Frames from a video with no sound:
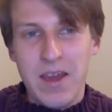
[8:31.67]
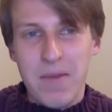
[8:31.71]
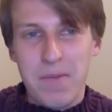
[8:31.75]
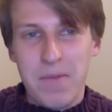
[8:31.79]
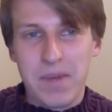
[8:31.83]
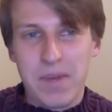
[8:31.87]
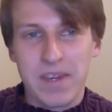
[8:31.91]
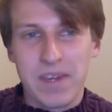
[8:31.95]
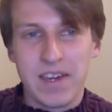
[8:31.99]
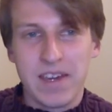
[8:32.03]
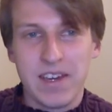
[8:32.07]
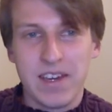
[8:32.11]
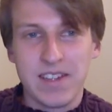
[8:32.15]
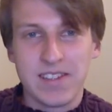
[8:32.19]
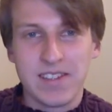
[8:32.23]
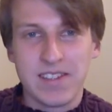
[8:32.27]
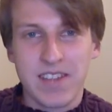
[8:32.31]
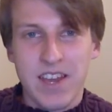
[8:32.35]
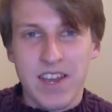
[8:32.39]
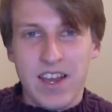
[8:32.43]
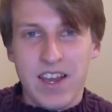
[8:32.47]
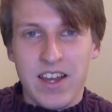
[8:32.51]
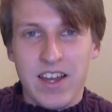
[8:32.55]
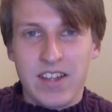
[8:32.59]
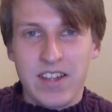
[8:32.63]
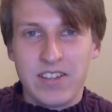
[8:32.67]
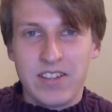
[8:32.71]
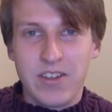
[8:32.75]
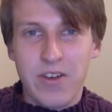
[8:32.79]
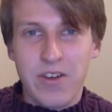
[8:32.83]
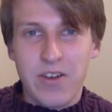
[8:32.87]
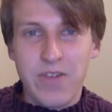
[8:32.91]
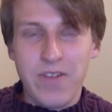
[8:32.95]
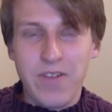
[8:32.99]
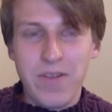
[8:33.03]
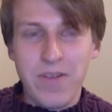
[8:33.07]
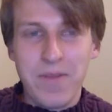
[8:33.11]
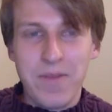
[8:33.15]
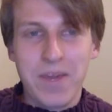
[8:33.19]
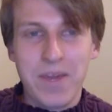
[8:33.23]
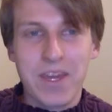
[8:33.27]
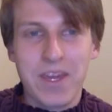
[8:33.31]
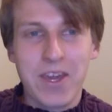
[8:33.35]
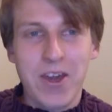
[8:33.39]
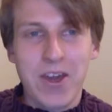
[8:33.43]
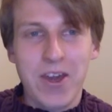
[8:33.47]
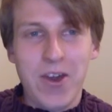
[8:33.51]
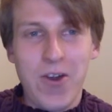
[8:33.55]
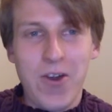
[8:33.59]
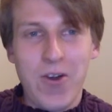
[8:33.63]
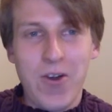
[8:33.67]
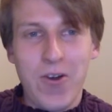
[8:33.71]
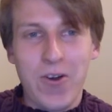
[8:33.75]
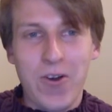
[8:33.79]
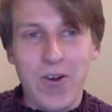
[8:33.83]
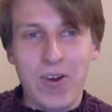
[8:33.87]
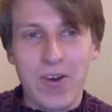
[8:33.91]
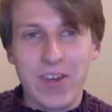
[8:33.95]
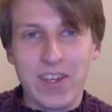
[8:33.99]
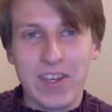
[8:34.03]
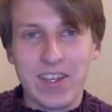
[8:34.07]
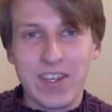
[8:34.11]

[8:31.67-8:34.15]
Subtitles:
Because Doflamingo,